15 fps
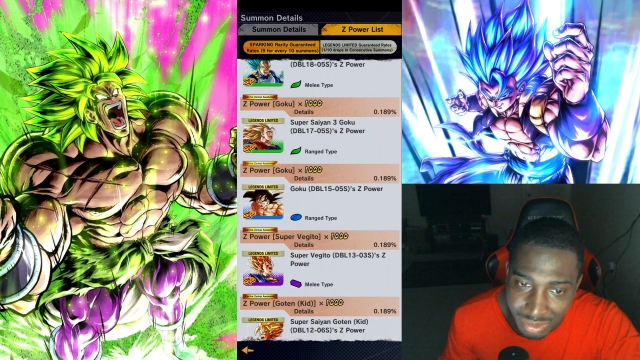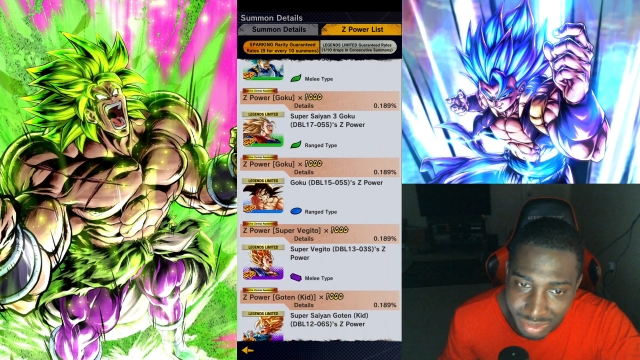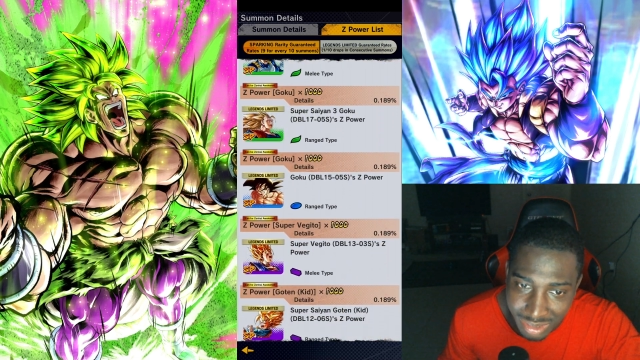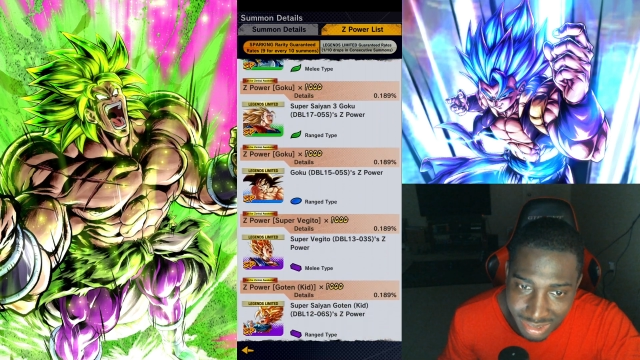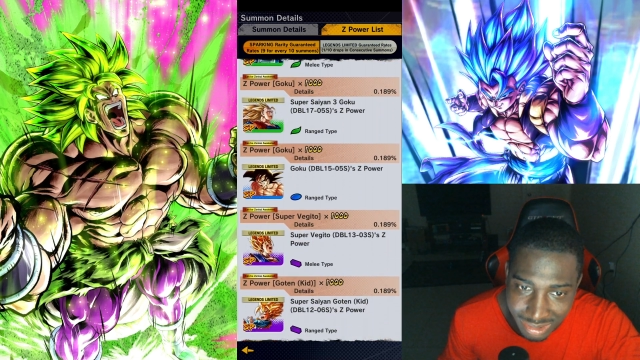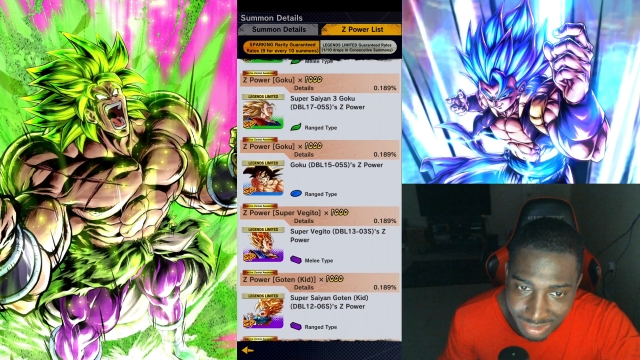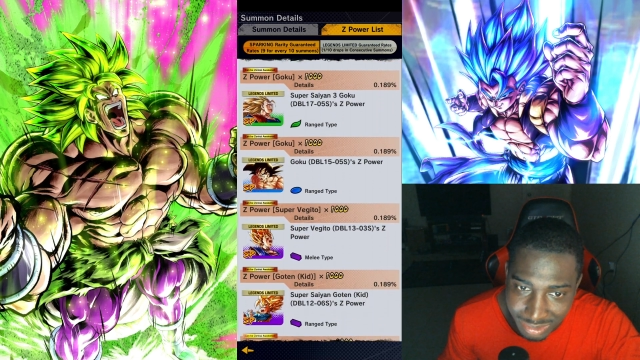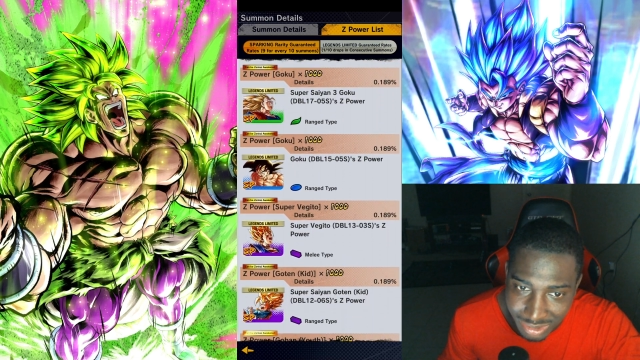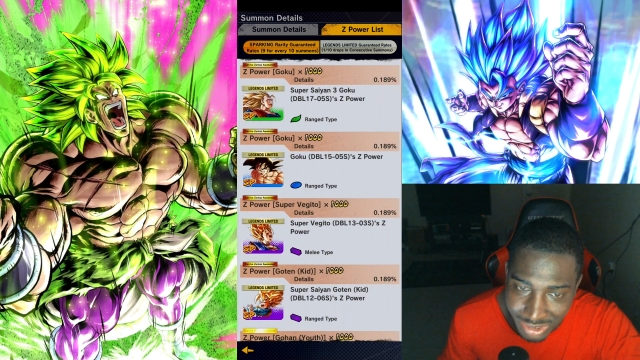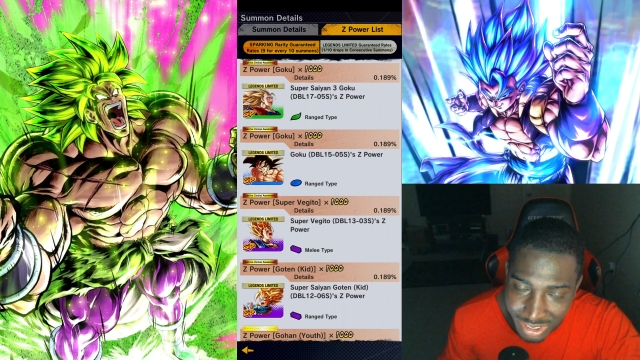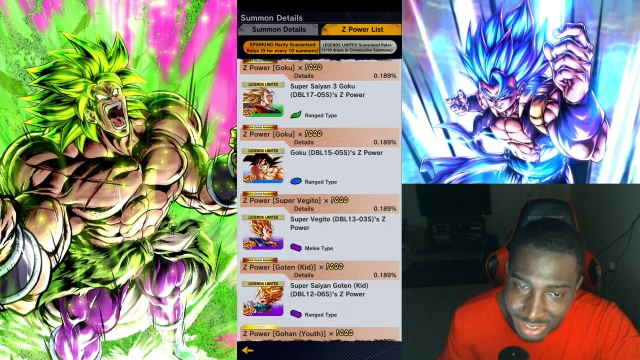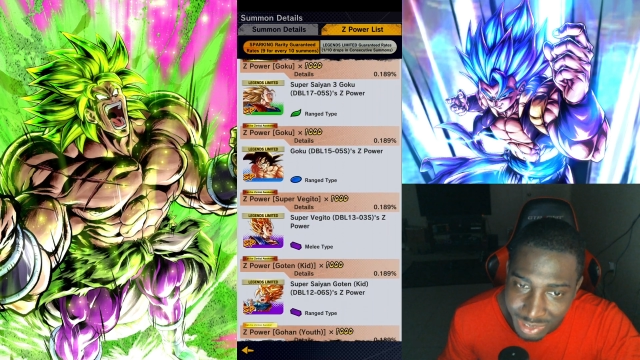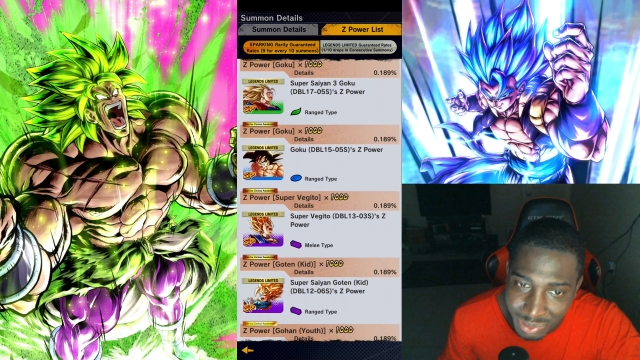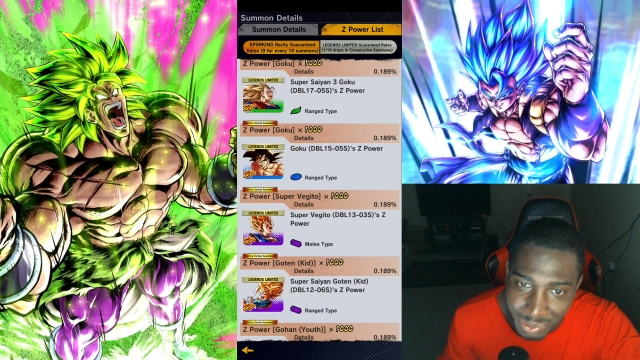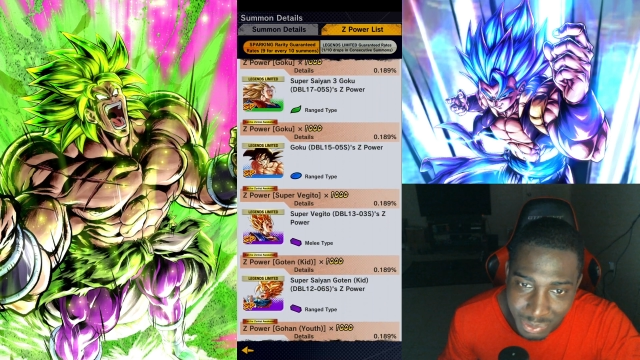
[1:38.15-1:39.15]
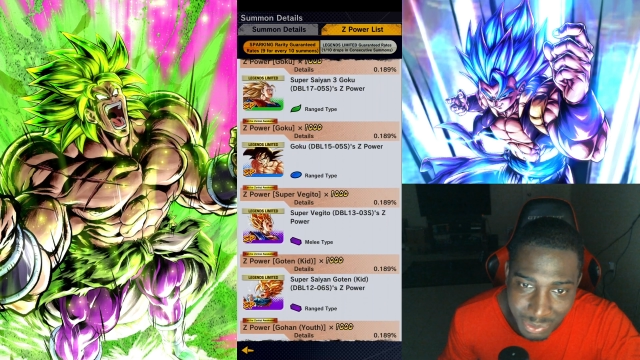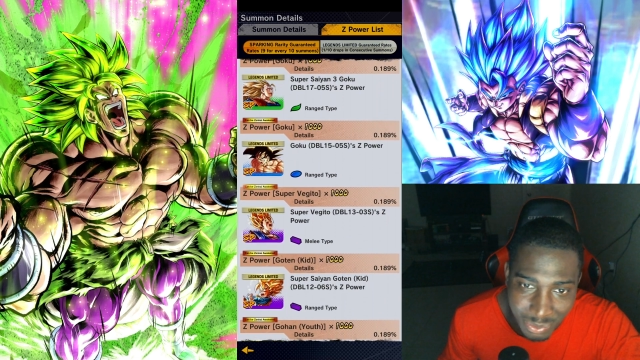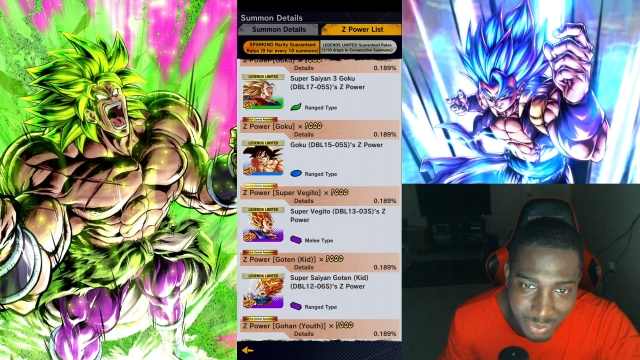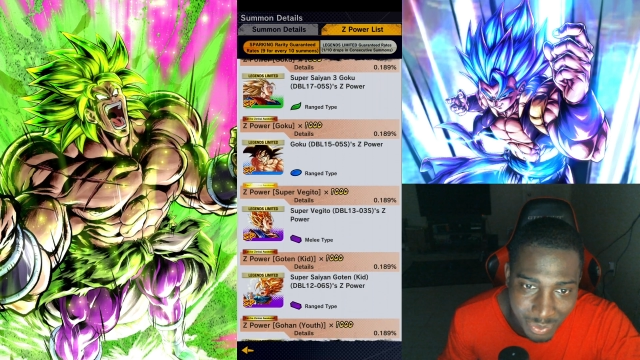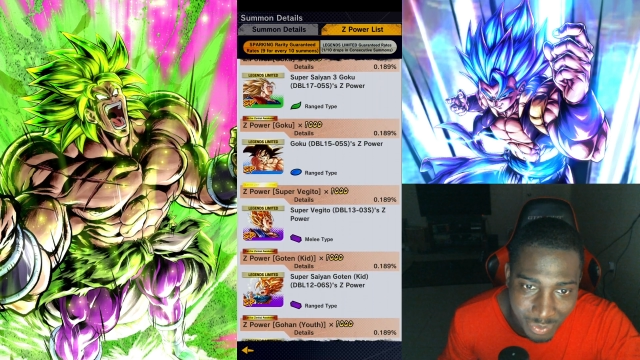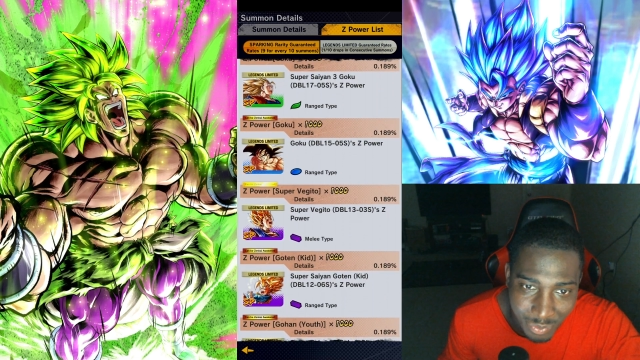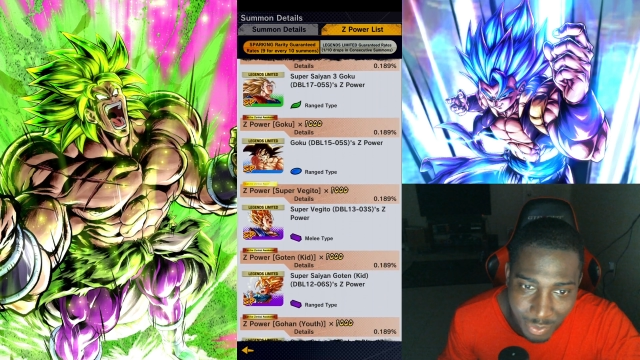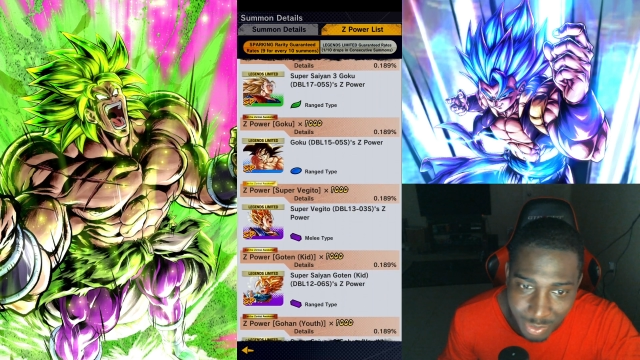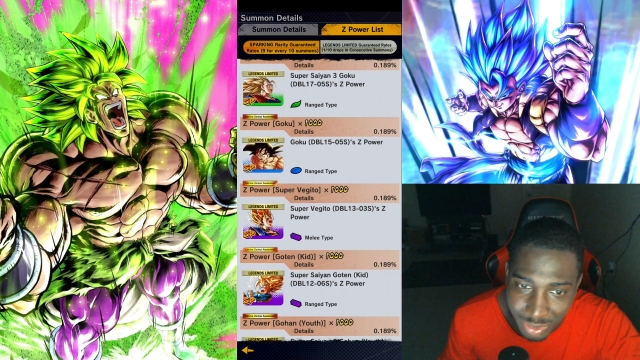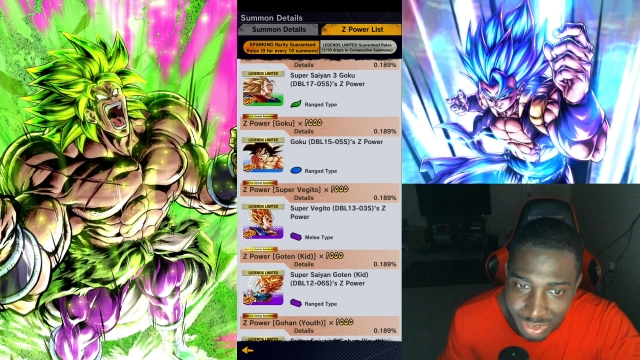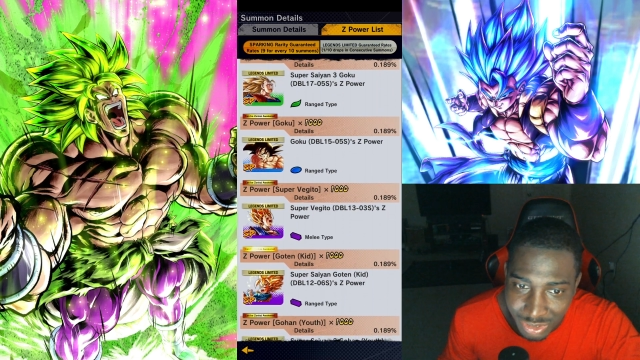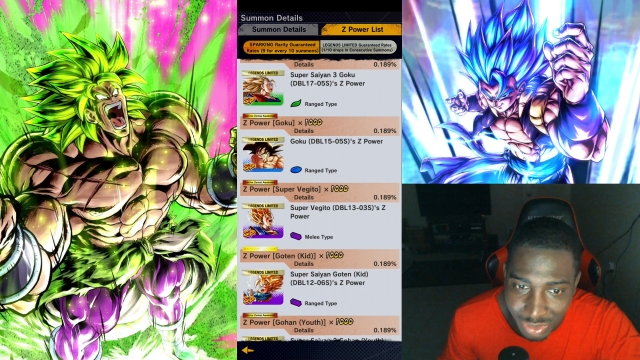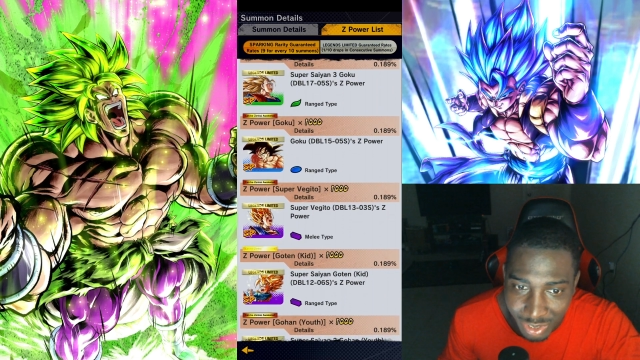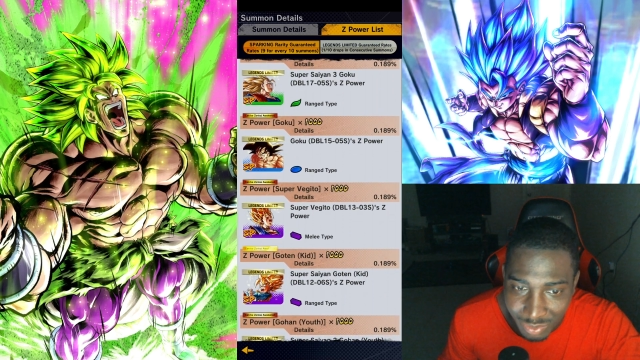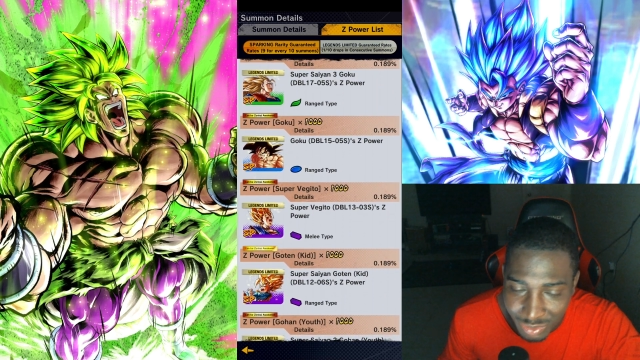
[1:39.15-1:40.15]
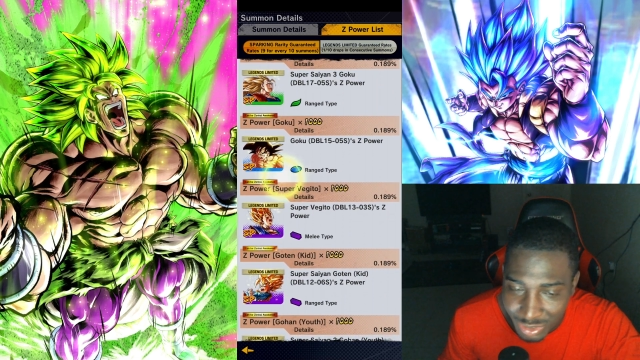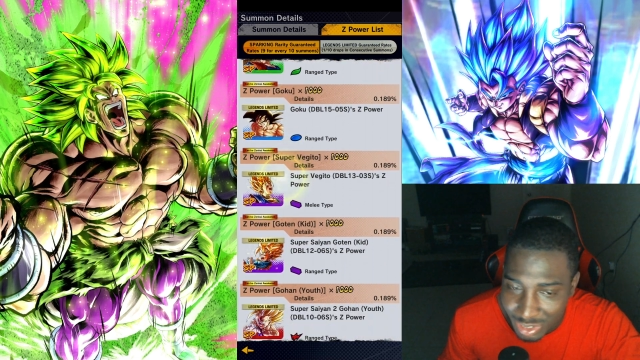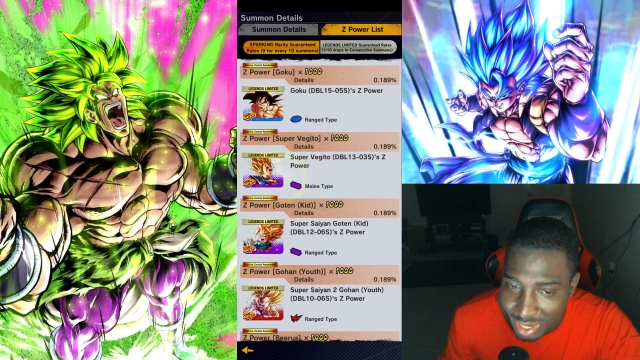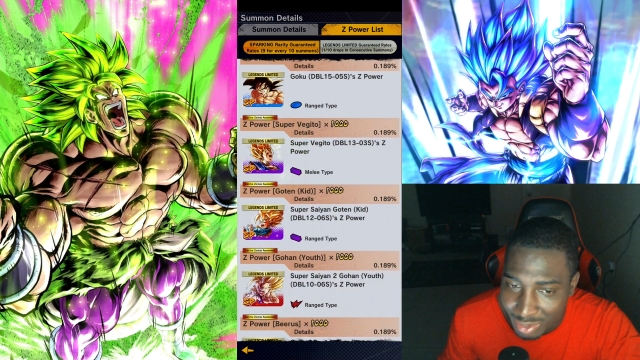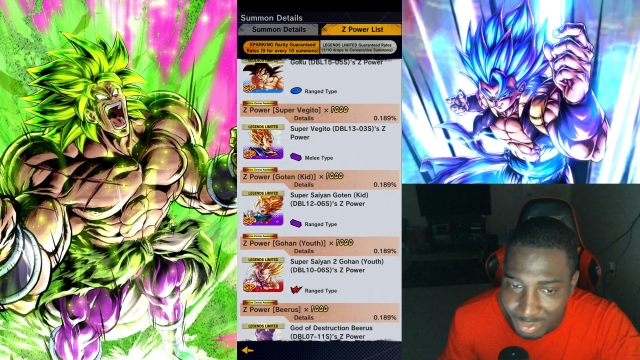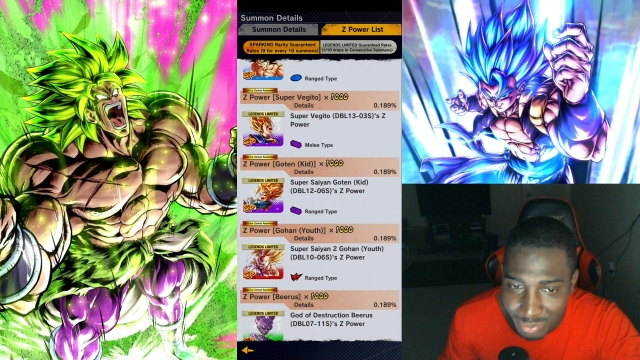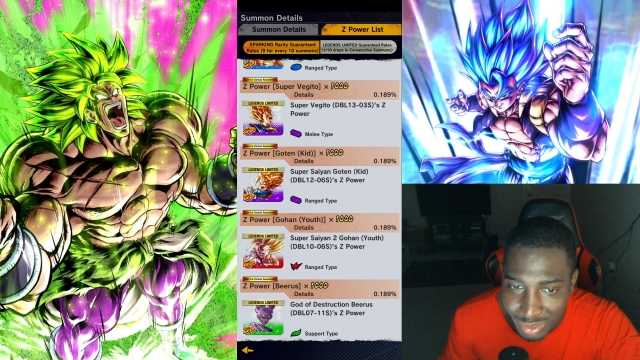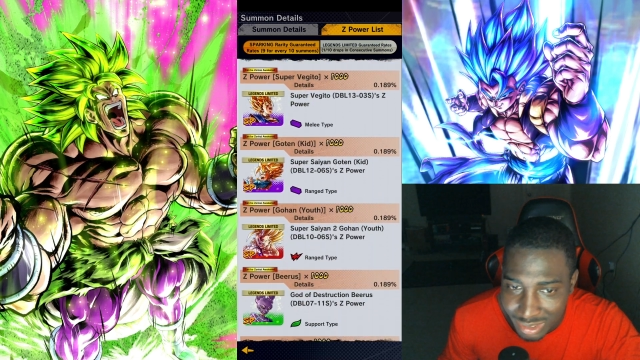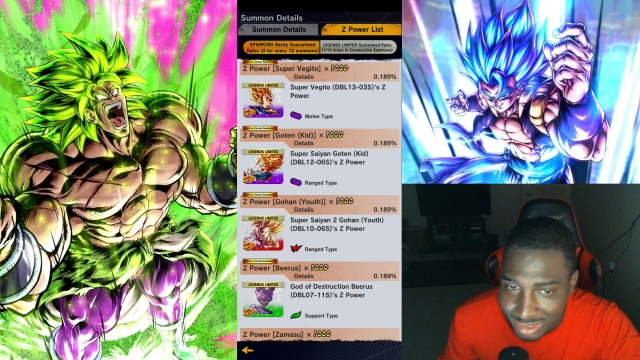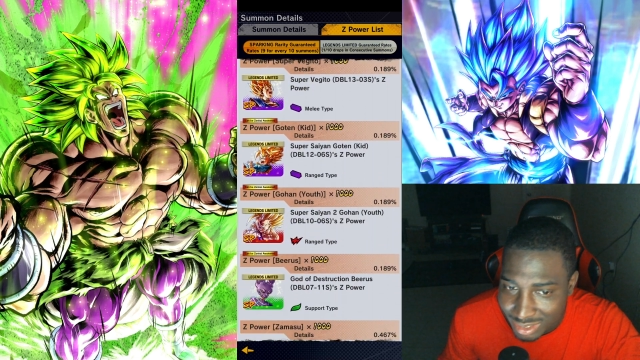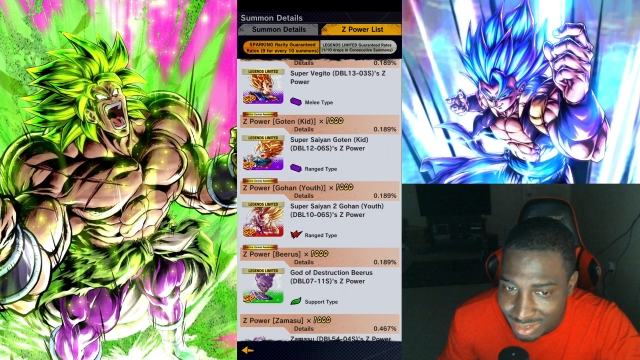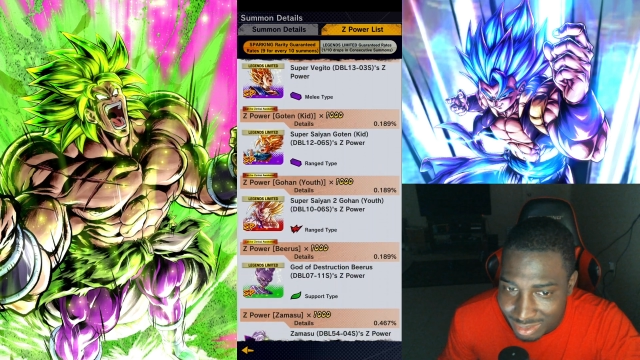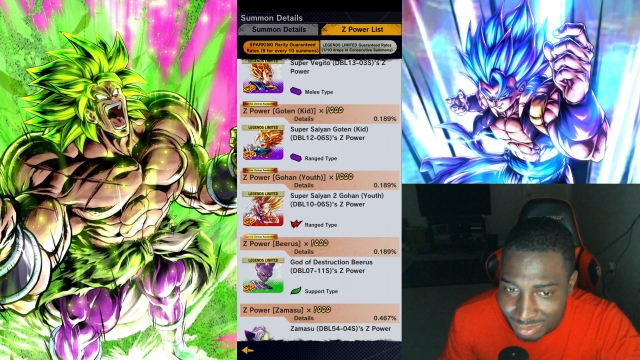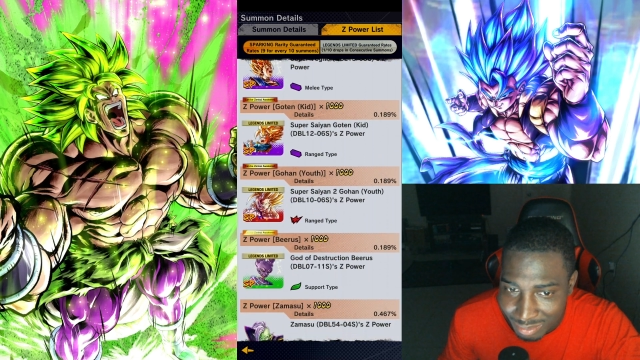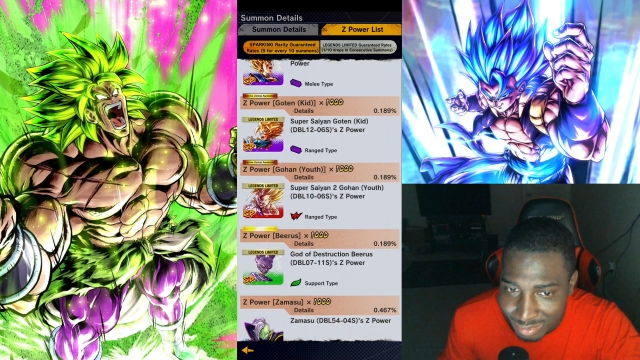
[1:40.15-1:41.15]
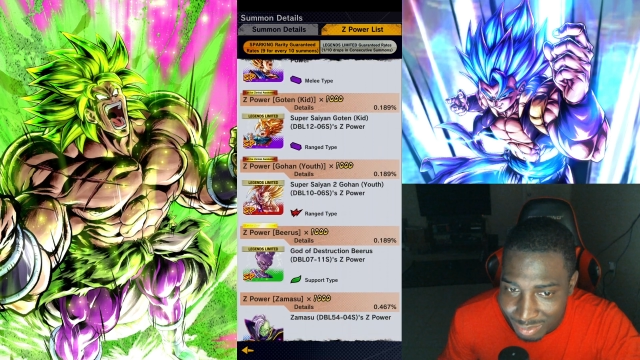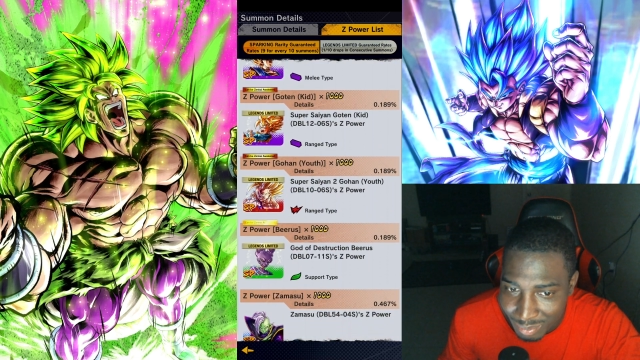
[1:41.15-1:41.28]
this cheat cool fourteen star Vegeta, I don't want to see them.